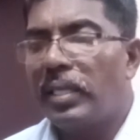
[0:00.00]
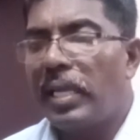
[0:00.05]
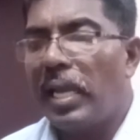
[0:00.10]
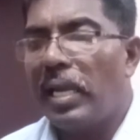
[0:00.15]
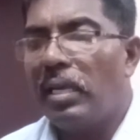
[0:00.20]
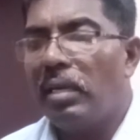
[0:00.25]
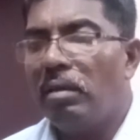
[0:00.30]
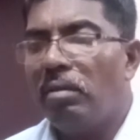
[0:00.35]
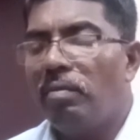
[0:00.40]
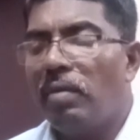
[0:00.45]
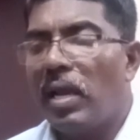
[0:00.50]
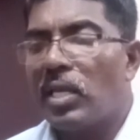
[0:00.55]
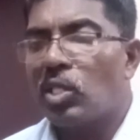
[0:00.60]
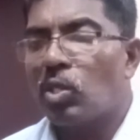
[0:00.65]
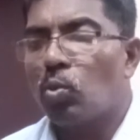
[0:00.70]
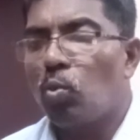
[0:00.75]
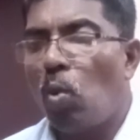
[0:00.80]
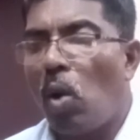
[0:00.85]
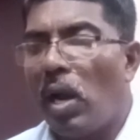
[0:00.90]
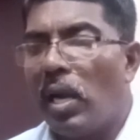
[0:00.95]
10
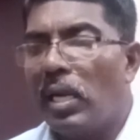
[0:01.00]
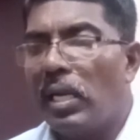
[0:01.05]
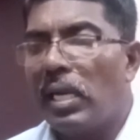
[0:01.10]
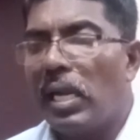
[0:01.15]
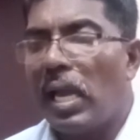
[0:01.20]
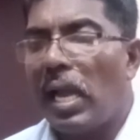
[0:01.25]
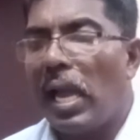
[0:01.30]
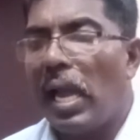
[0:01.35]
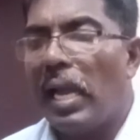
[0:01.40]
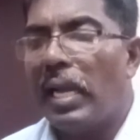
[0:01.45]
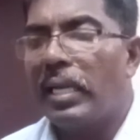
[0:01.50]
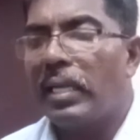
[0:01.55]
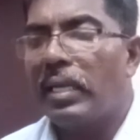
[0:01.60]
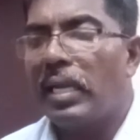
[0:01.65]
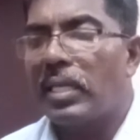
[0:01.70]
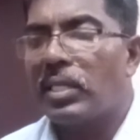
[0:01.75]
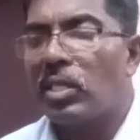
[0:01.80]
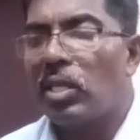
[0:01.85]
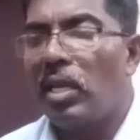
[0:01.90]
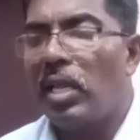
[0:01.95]
verse 1
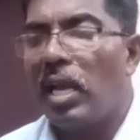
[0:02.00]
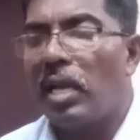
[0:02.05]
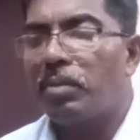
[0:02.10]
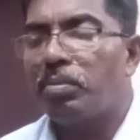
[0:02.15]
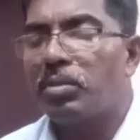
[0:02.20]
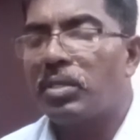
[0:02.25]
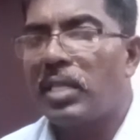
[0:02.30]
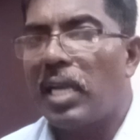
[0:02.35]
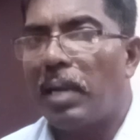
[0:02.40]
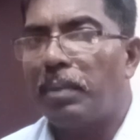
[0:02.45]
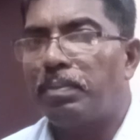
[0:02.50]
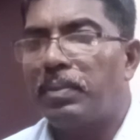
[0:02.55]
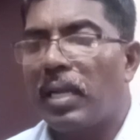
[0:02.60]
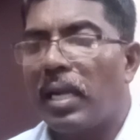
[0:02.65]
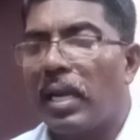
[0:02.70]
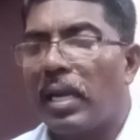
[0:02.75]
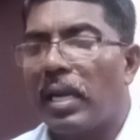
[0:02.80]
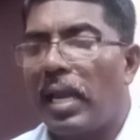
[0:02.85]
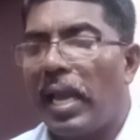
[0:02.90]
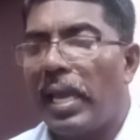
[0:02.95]
and Exilius
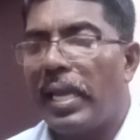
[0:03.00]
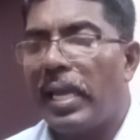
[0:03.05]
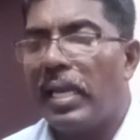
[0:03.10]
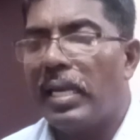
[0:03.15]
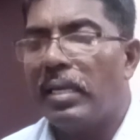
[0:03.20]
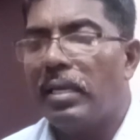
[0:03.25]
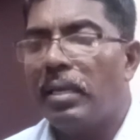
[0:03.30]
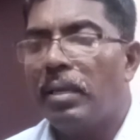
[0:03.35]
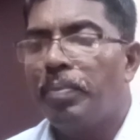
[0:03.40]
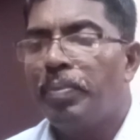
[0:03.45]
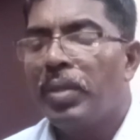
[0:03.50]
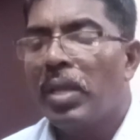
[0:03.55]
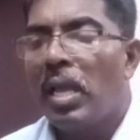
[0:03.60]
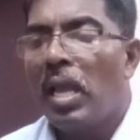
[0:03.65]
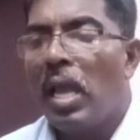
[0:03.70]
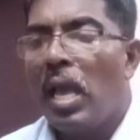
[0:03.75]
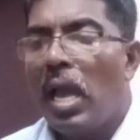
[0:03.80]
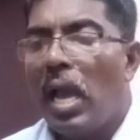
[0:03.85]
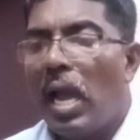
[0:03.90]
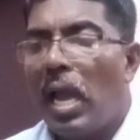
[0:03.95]
chapter 9
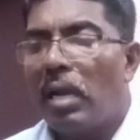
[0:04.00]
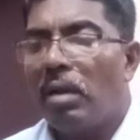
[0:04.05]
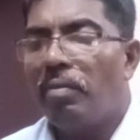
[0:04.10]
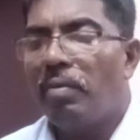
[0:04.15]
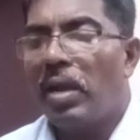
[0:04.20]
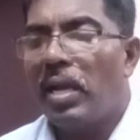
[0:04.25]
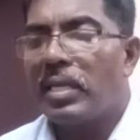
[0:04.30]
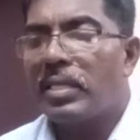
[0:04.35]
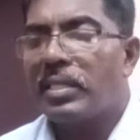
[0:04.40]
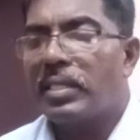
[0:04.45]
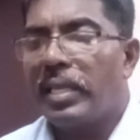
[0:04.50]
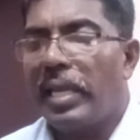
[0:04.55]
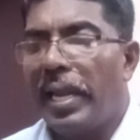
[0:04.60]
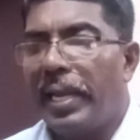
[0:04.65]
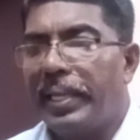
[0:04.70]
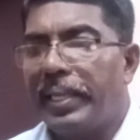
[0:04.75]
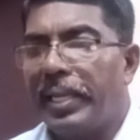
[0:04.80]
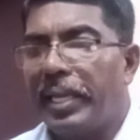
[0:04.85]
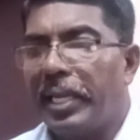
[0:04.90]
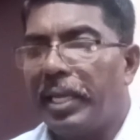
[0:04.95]
and verse
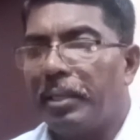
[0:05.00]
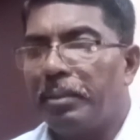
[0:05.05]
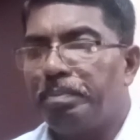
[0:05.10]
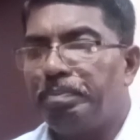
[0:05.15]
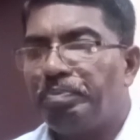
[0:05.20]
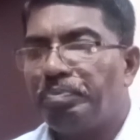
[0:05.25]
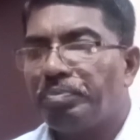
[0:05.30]
18.